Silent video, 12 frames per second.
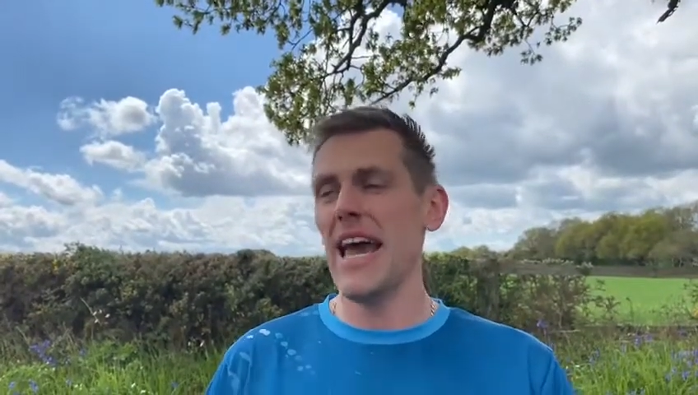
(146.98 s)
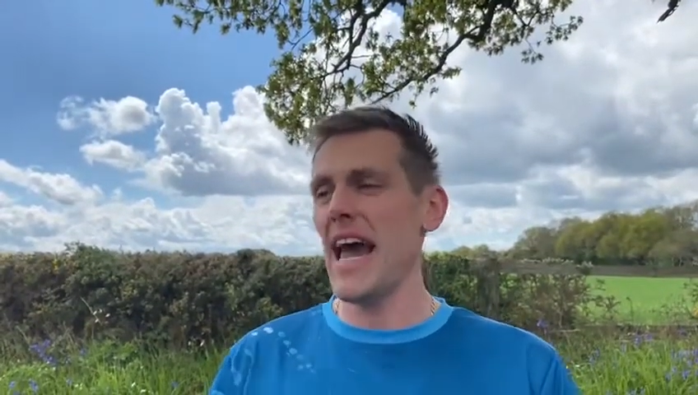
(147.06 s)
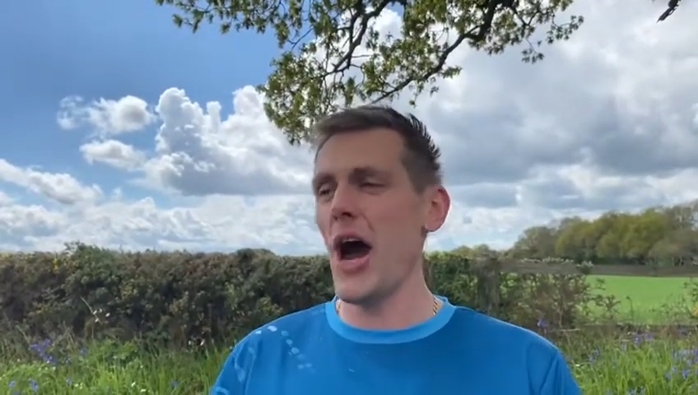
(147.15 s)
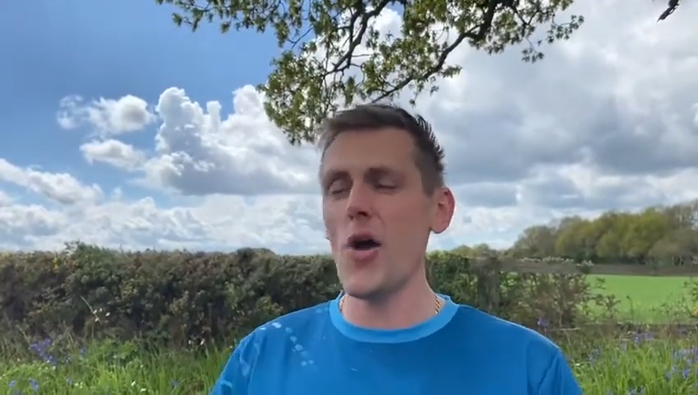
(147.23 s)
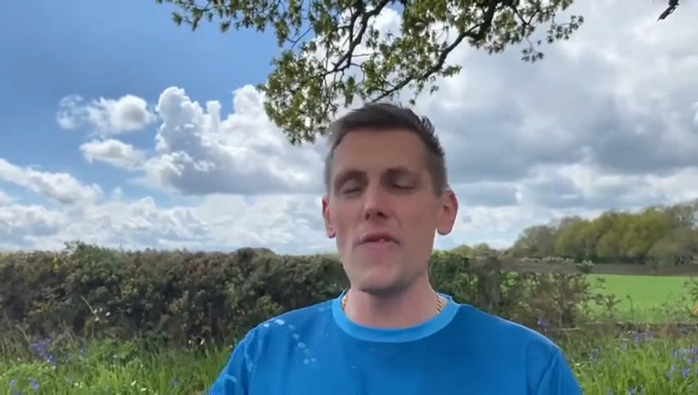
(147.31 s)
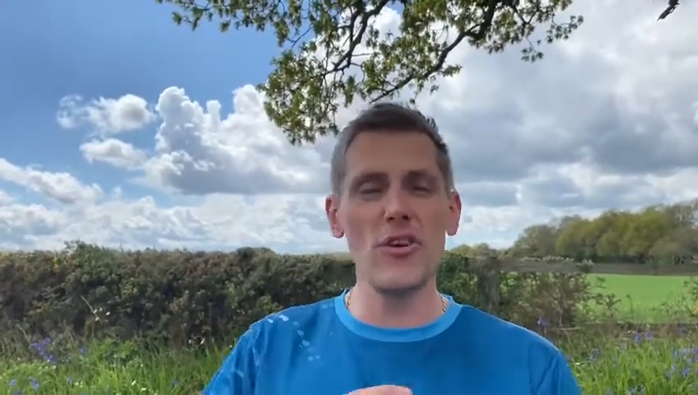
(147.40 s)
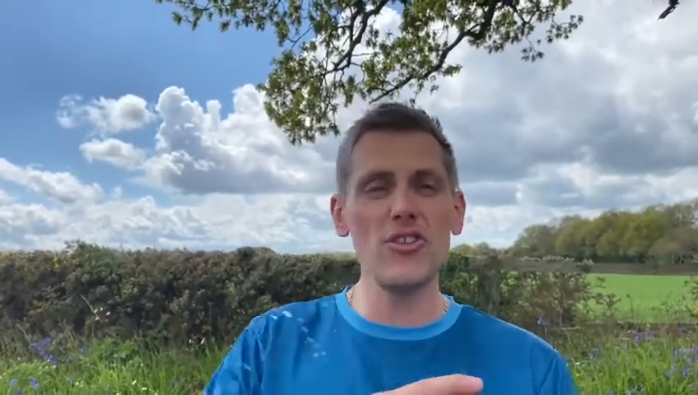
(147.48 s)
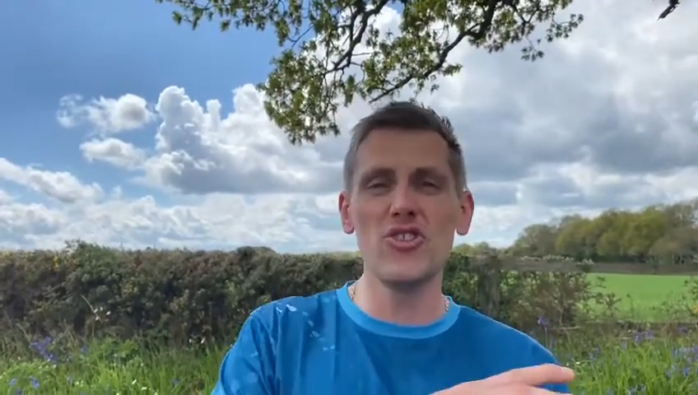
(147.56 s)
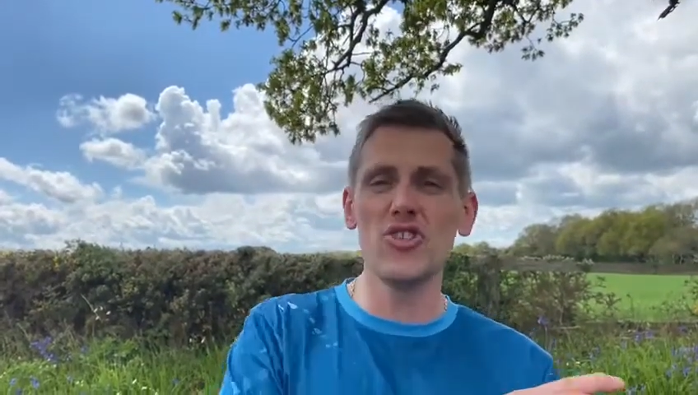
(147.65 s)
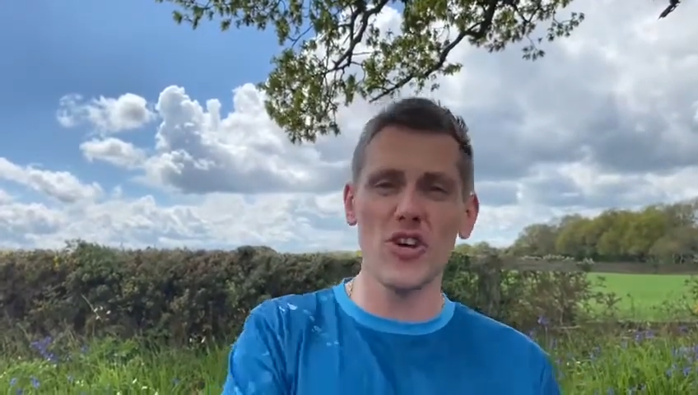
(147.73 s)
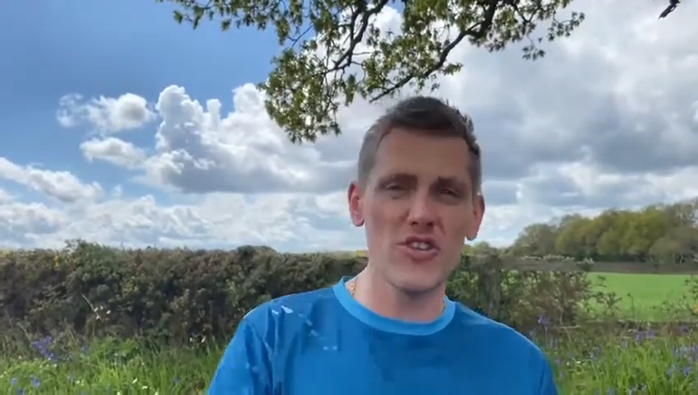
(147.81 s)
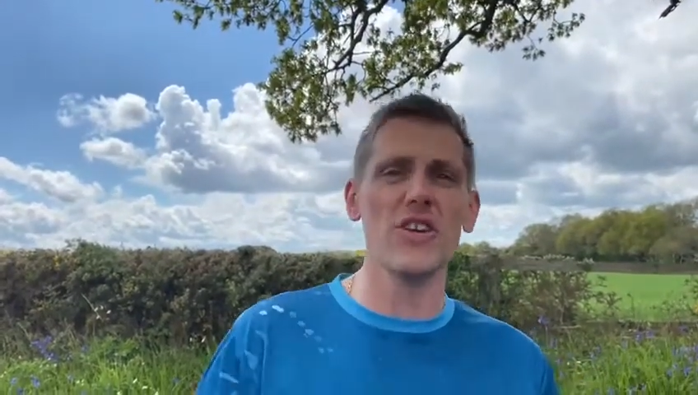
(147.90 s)
over
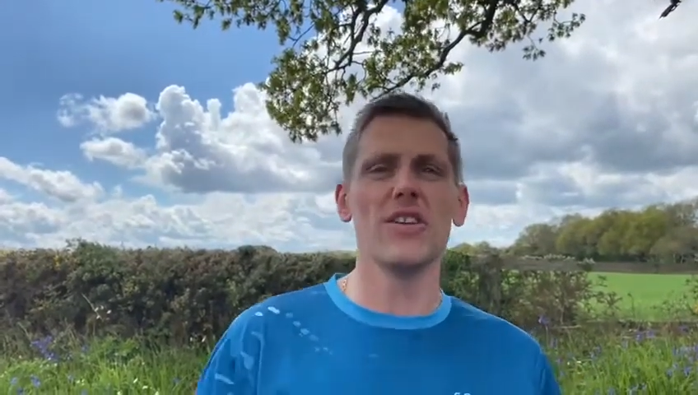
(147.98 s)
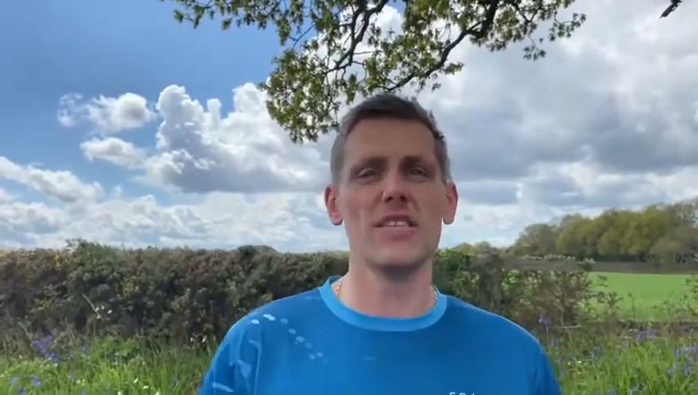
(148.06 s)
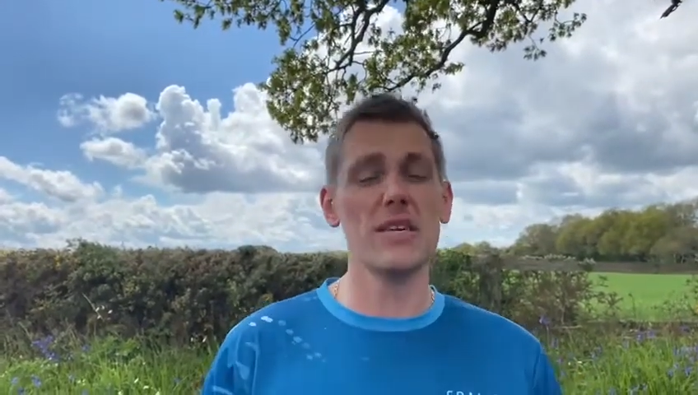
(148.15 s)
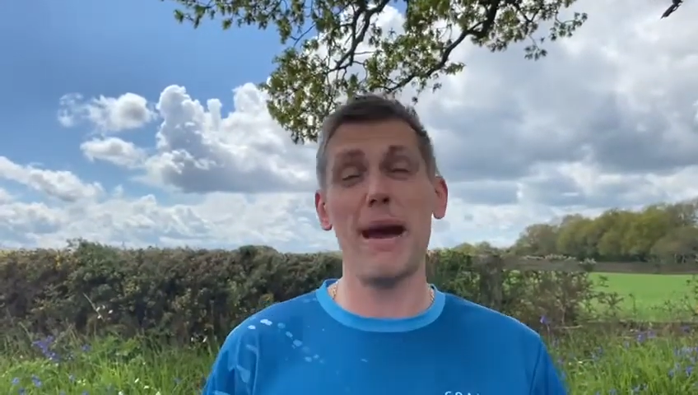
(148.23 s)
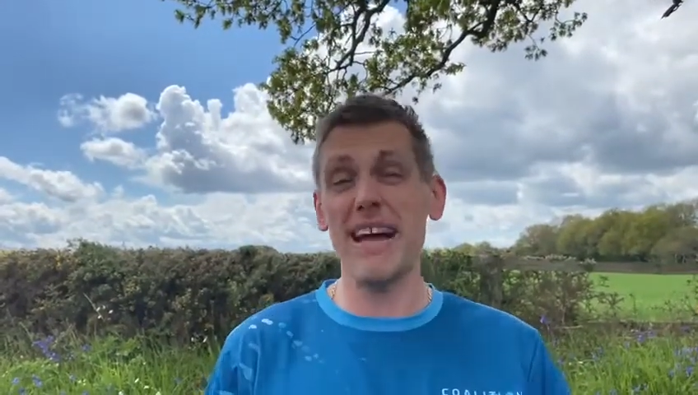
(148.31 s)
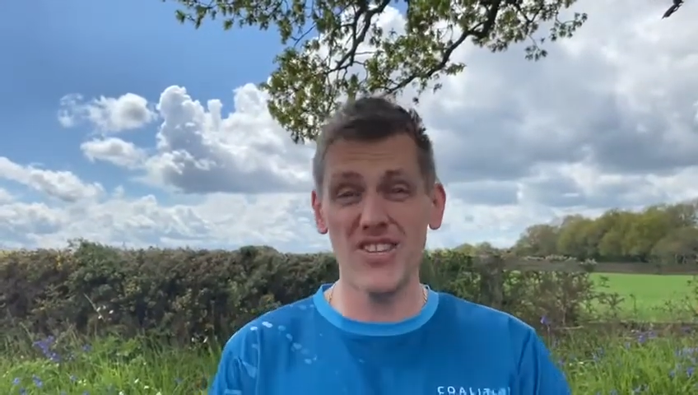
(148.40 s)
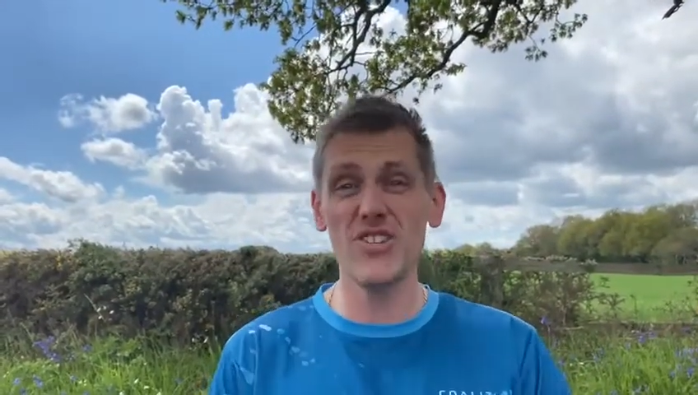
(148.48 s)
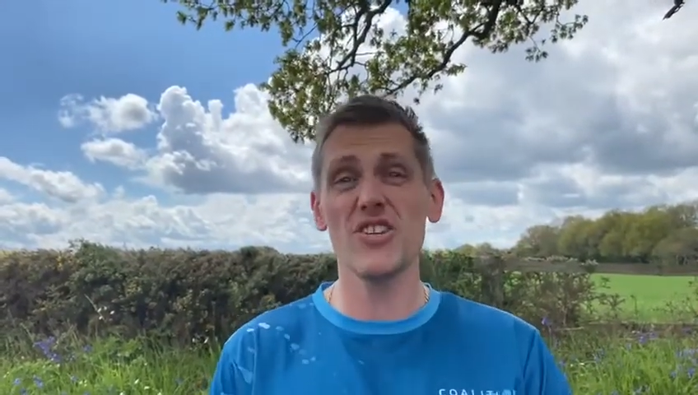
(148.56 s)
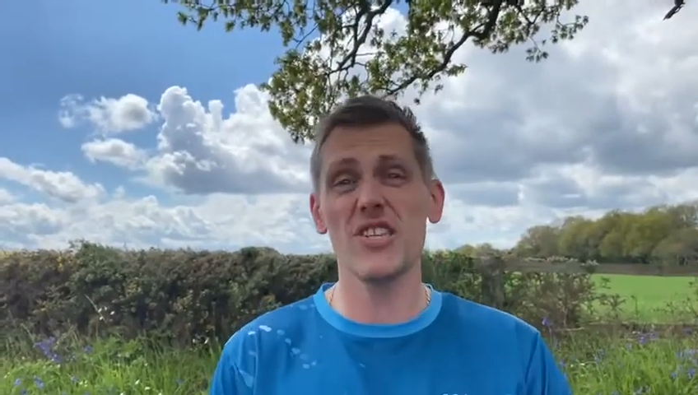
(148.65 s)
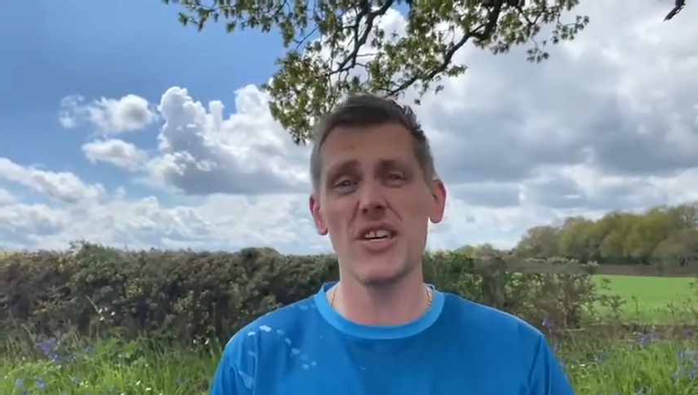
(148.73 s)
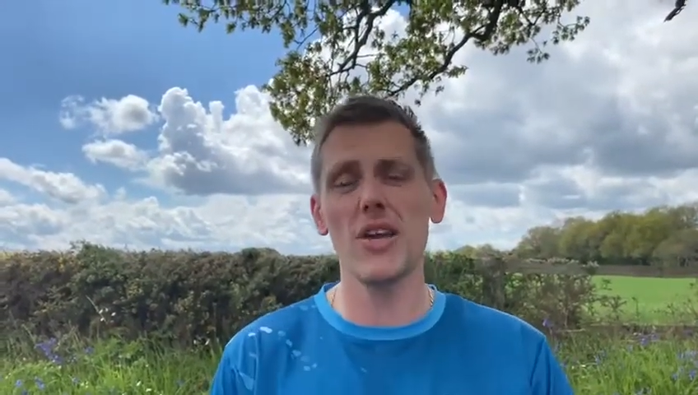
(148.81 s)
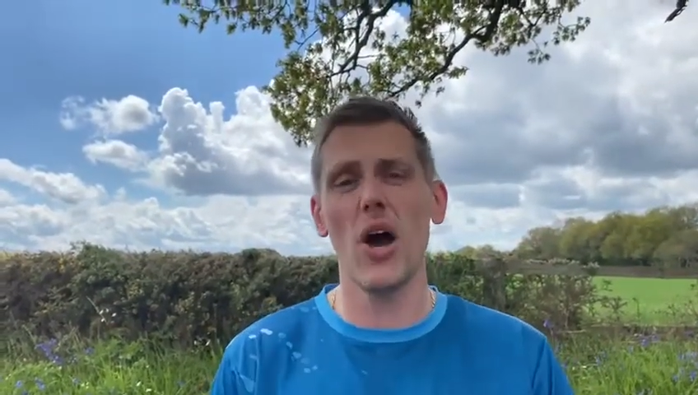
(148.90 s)
dozens, about a
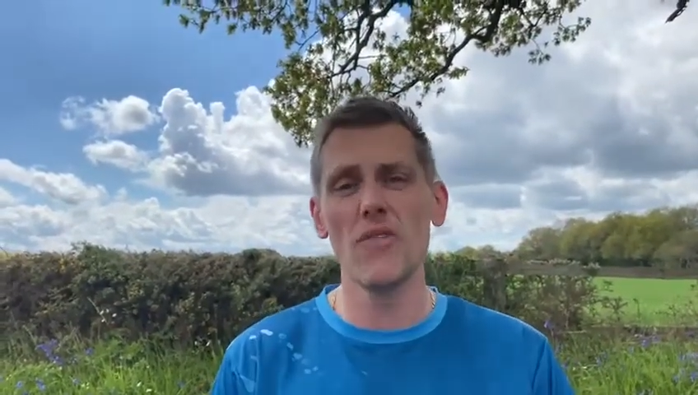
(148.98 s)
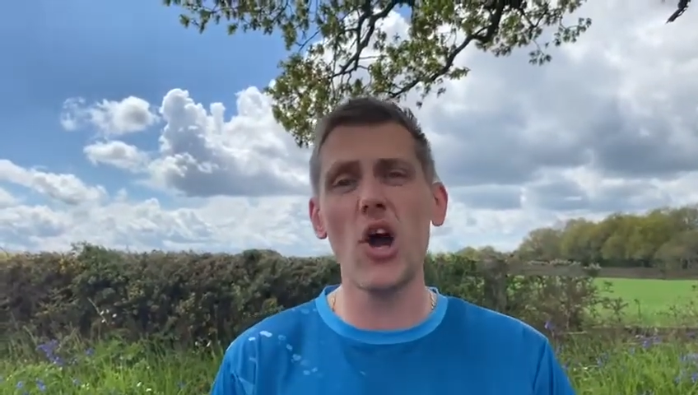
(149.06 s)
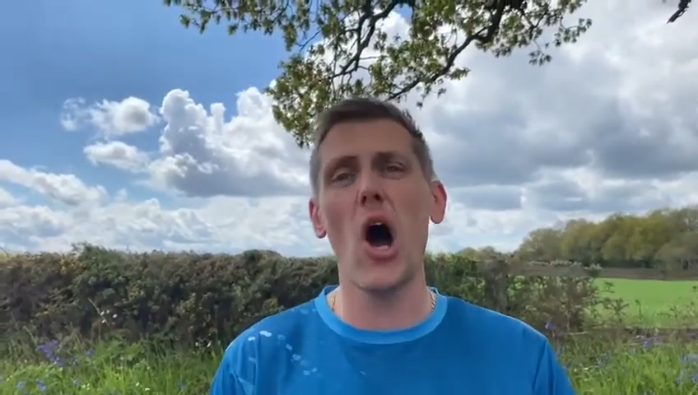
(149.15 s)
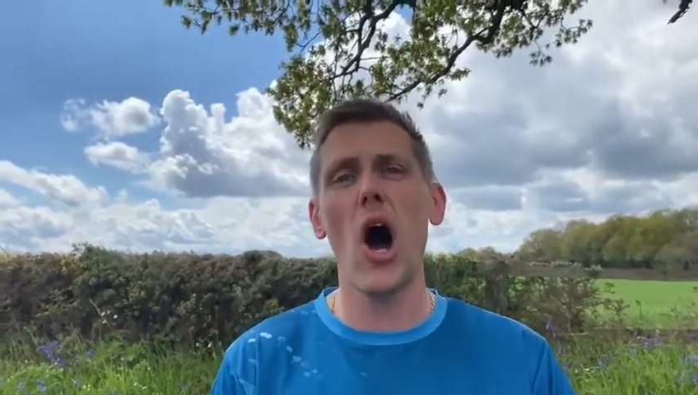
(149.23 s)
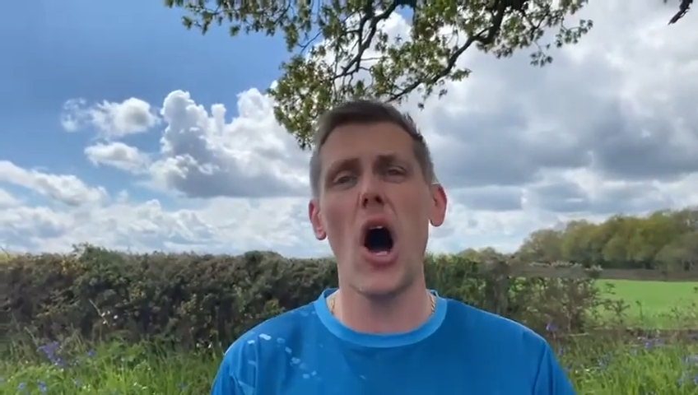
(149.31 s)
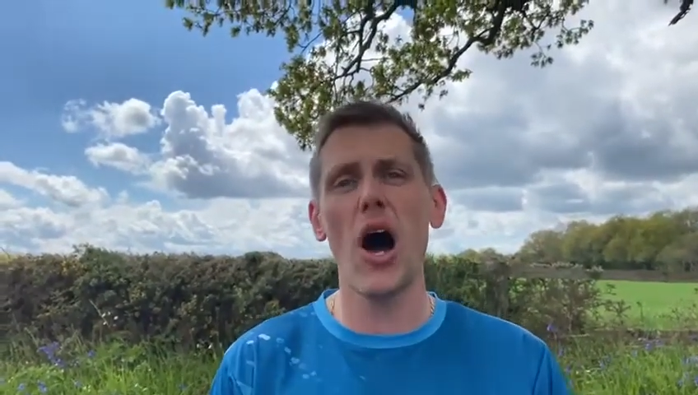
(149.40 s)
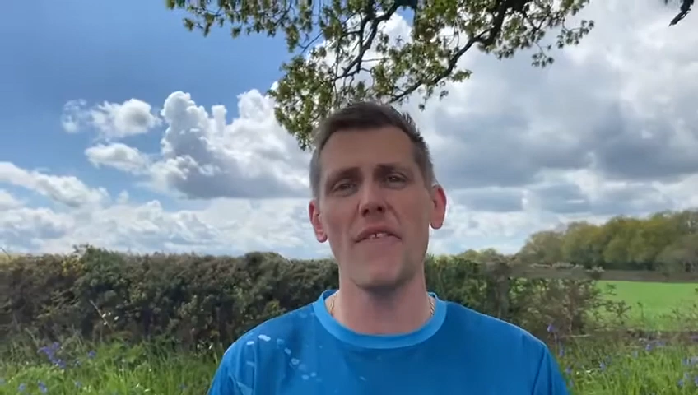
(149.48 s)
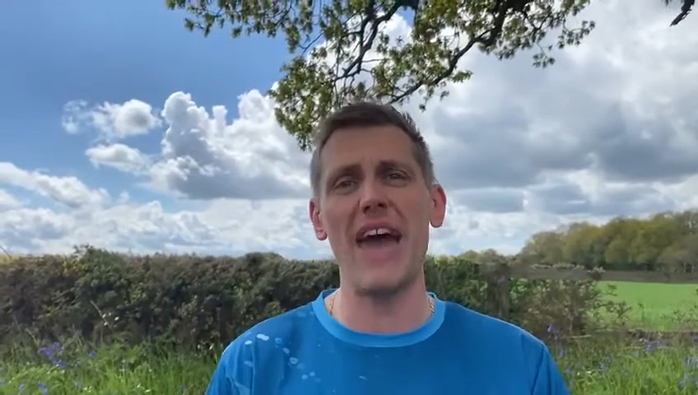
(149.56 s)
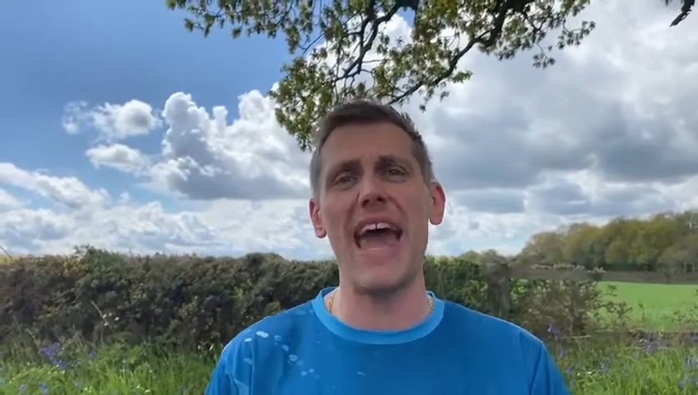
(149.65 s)
dozen of calf